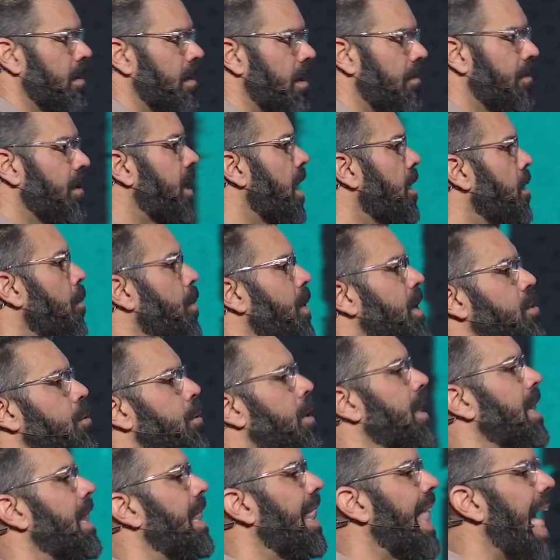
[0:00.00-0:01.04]
If you keep you busy
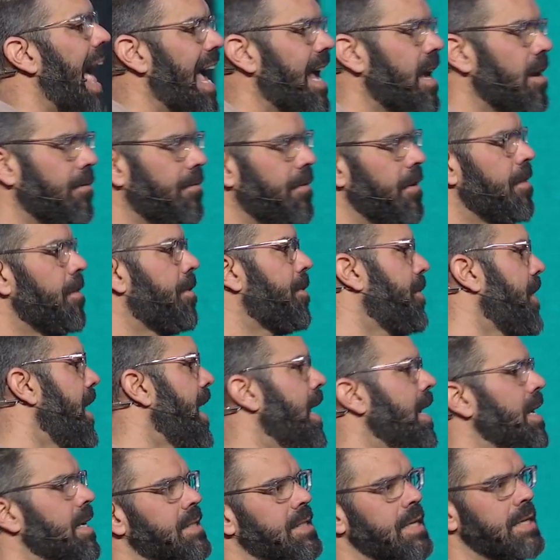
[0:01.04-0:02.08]
with life and
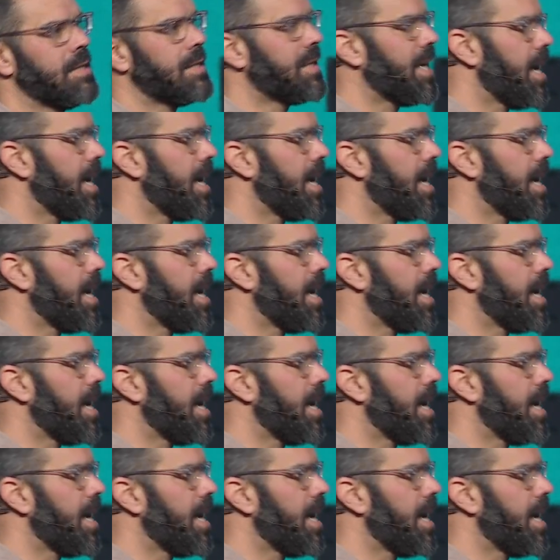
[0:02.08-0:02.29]
things and